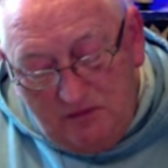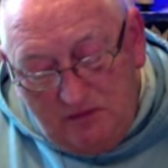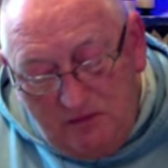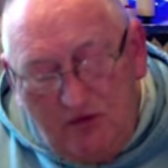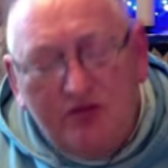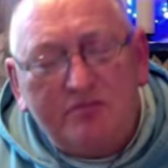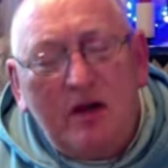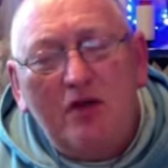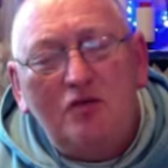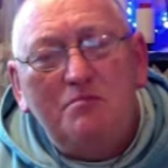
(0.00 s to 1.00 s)
use
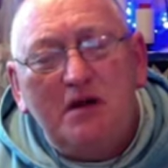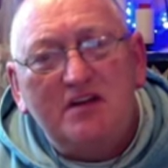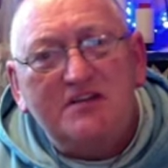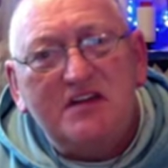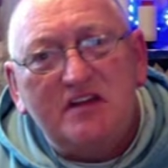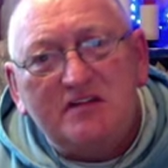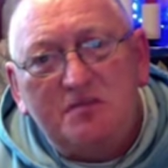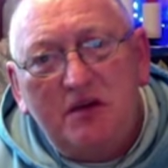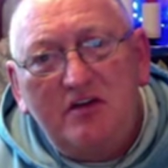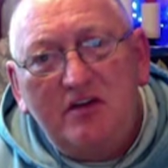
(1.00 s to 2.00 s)
my own personal
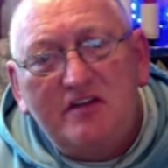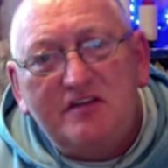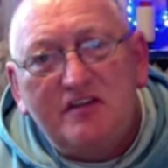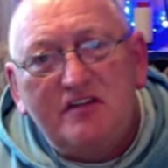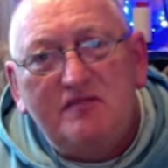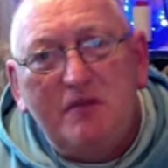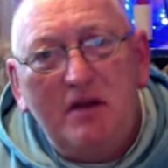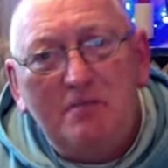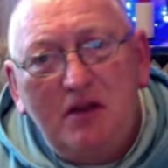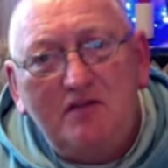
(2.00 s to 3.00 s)
experiences of my
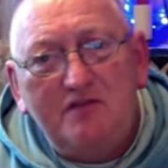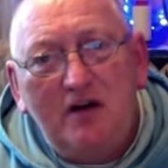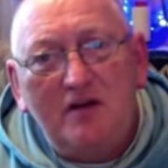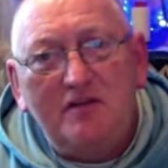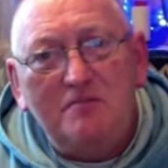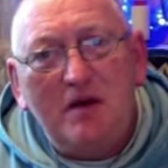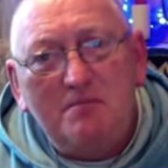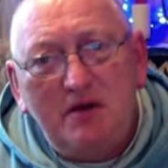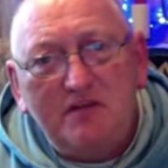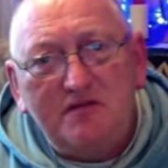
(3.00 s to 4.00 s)
blood father, my
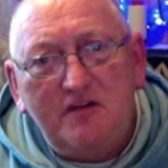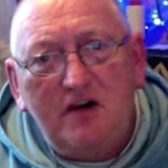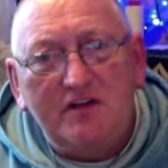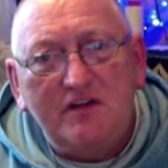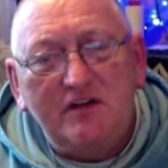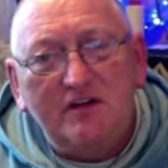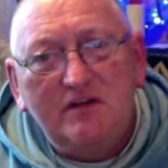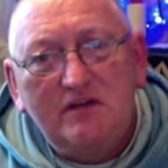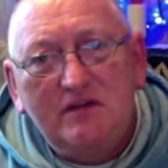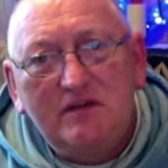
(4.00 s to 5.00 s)
birth father,
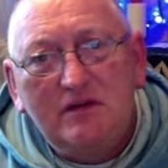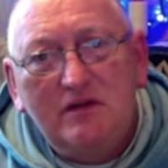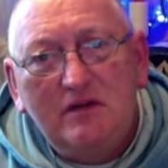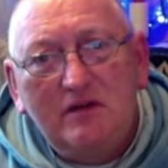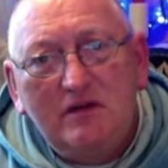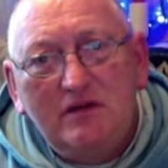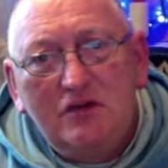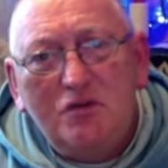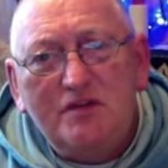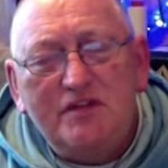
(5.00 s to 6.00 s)

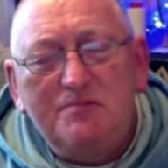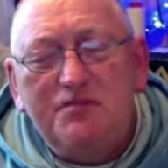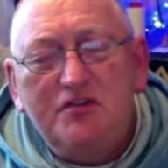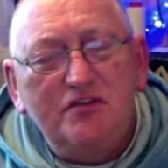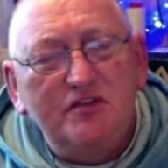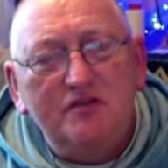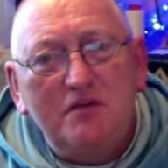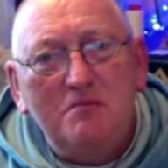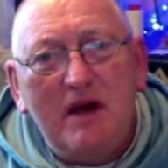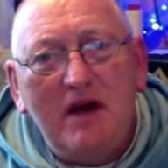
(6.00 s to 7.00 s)
who was a beautiful
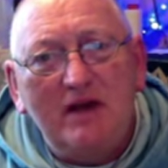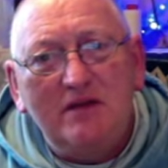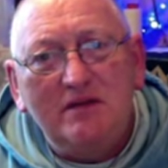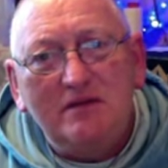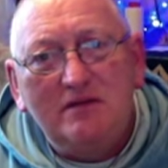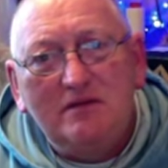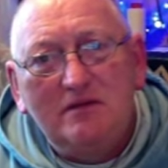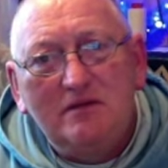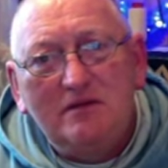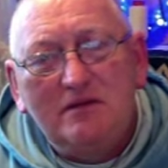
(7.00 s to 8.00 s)
man,
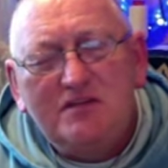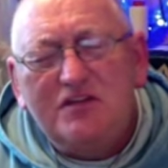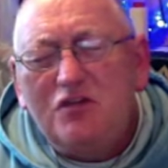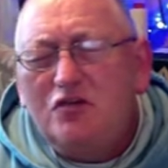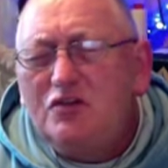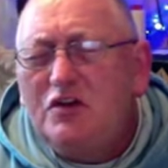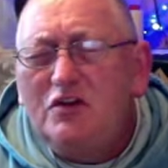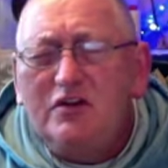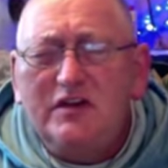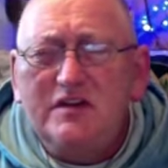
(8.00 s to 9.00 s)
so good
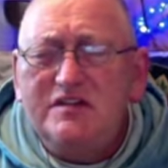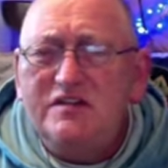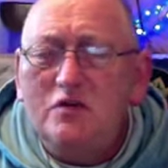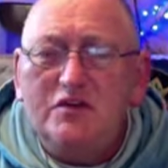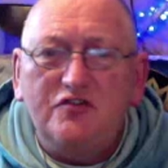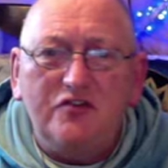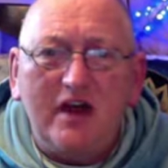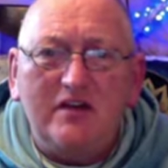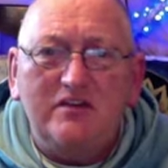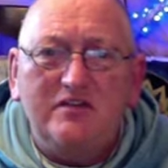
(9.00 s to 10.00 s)
looking, so
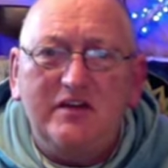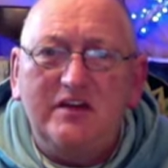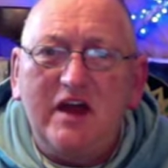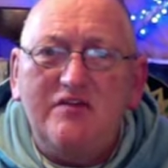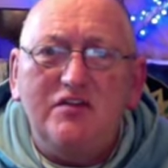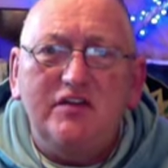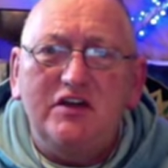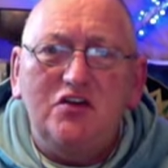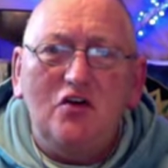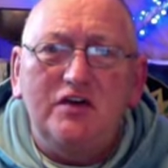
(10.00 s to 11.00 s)
attractive, he'd
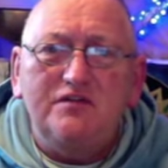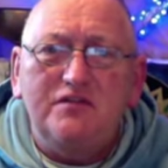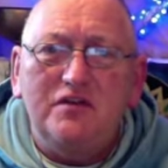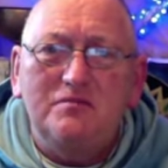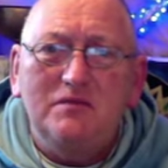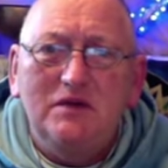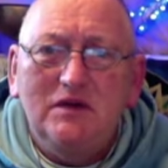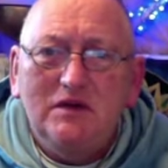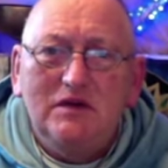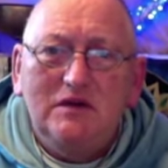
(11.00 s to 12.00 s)
everything going for him,
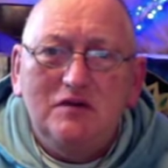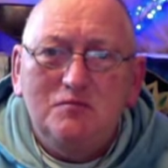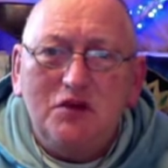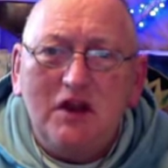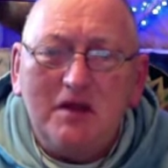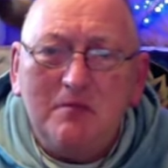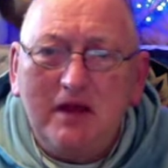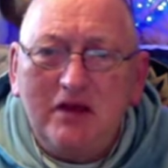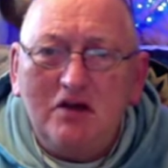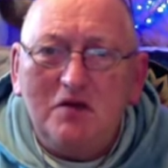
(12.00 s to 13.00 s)
but like my
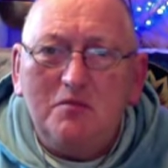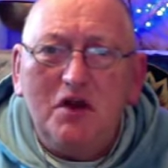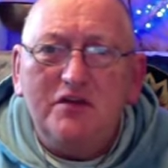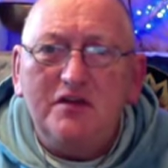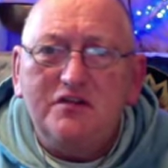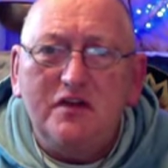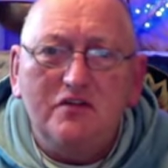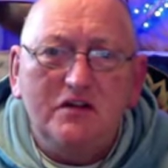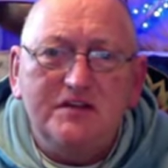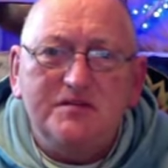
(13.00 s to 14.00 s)
younger brother,
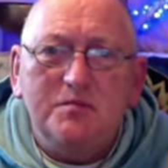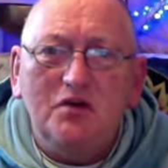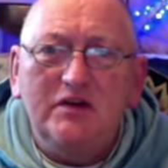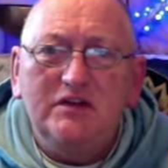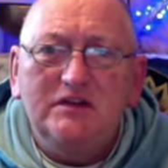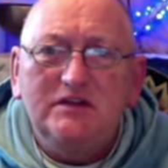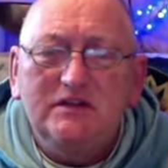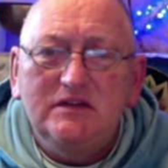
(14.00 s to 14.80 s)
thoroughly spoiled.